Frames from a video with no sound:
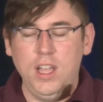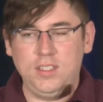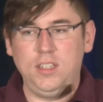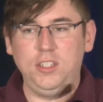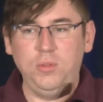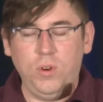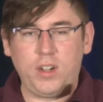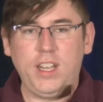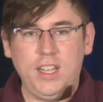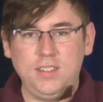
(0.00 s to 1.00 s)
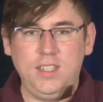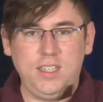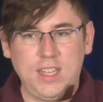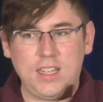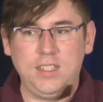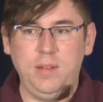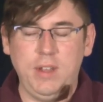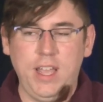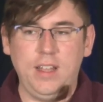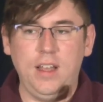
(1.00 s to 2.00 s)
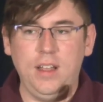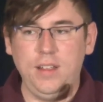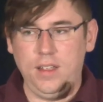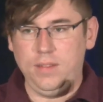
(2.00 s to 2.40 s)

essentially work against the exact same data,